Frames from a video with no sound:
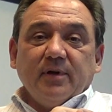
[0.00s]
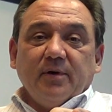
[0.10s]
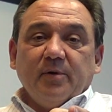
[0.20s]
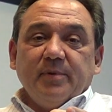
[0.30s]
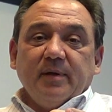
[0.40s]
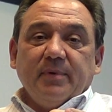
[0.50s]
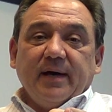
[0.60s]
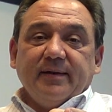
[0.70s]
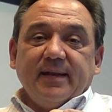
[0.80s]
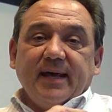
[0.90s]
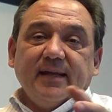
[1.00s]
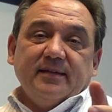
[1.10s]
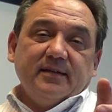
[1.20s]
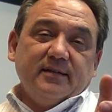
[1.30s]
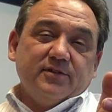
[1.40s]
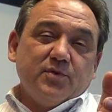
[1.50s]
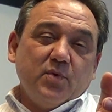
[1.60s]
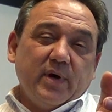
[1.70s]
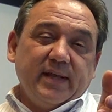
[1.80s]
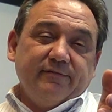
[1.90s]
go will be about
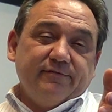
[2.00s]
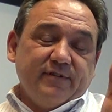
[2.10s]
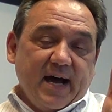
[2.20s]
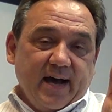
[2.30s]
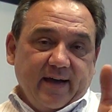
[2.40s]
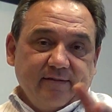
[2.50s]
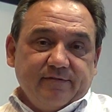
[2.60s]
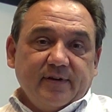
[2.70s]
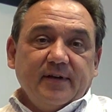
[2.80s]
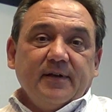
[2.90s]
1925.